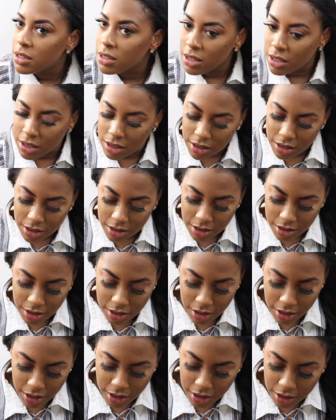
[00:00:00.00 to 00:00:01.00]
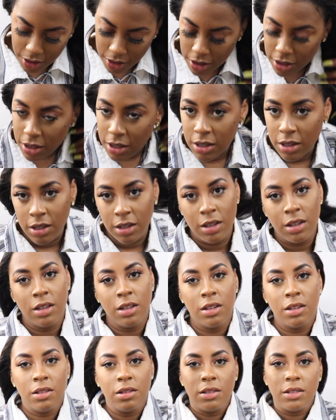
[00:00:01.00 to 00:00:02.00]
Take these down.
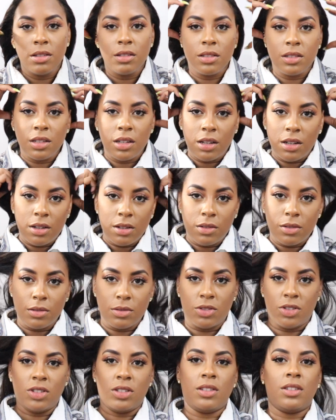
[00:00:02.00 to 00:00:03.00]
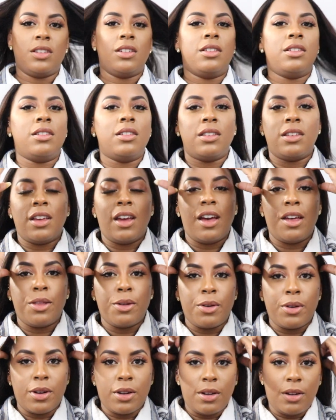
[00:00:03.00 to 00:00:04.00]
So just
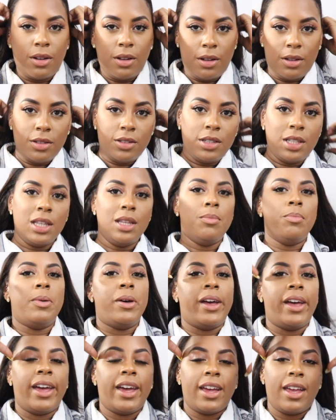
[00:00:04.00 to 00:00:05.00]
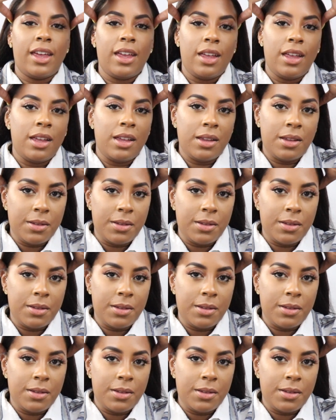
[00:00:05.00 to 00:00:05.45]
gather it all to the back,